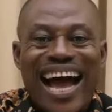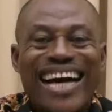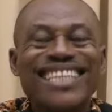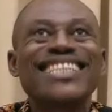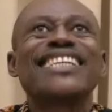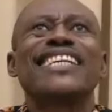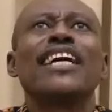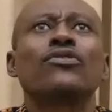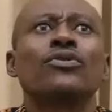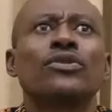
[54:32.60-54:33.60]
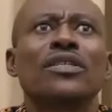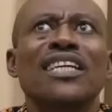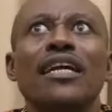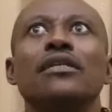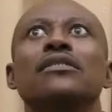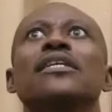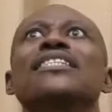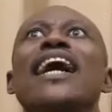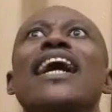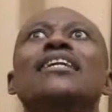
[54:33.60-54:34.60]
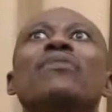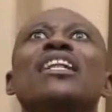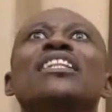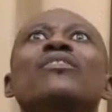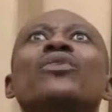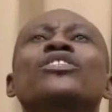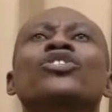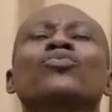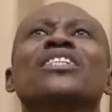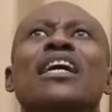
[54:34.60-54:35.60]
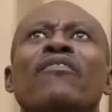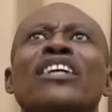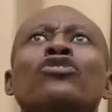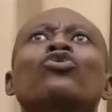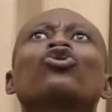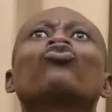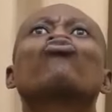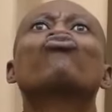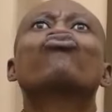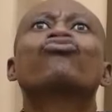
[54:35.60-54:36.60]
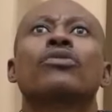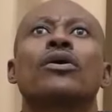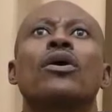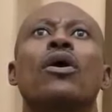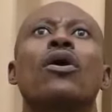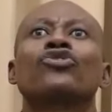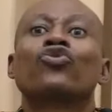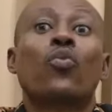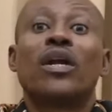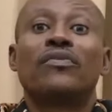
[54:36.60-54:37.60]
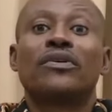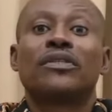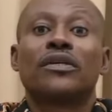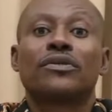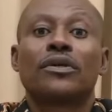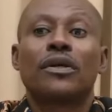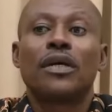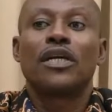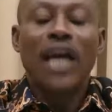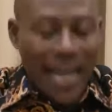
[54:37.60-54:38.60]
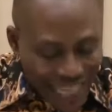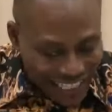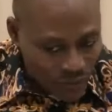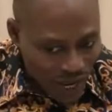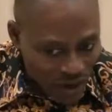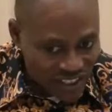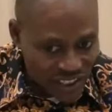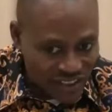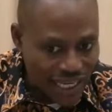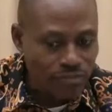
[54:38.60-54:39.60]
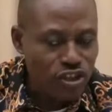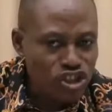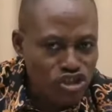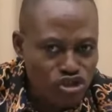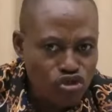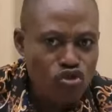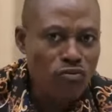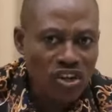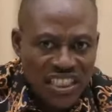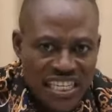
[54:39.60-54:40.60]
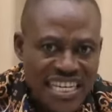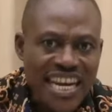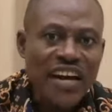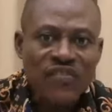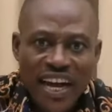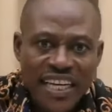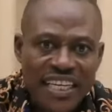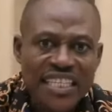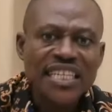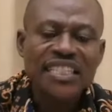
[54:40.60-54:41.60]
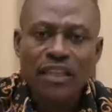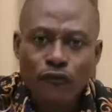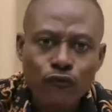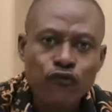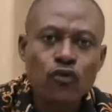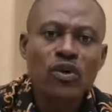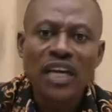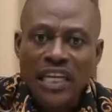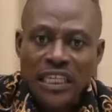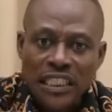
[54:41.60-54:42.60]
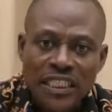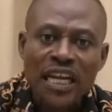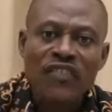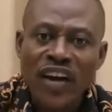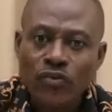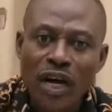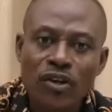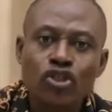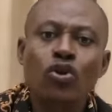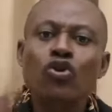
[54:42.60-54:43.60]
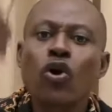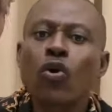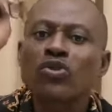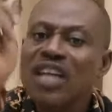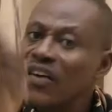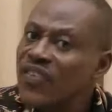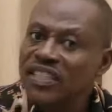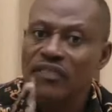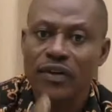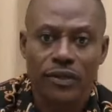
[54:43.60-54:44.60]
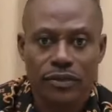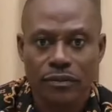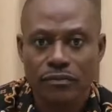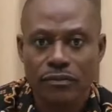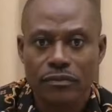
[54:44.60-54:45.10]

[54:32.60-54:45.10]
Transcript: And they say to say, this animal, we sacrifice it to Zeus or to one of those things. And that's why God said to them, you must never eat food sacrificed to idols. So don't go to their festivals.